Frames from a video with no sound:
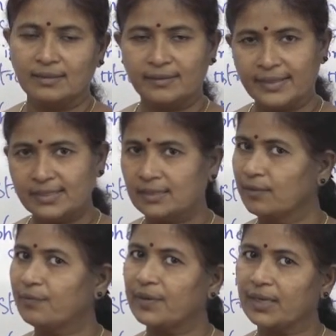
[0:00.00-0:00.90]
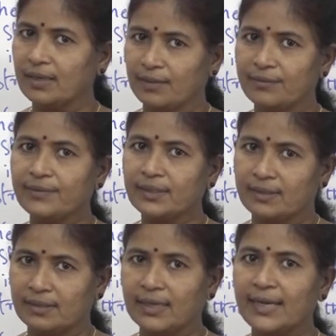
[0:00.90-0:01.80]
right? Free, fir
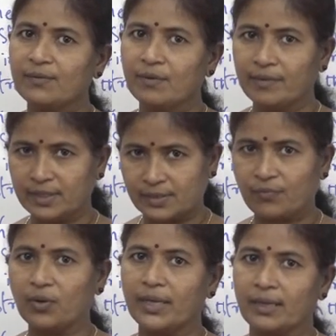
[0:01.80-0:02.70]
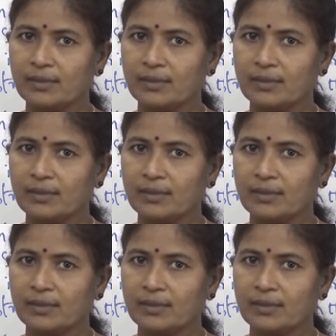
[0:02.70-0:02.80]
and vowel is following.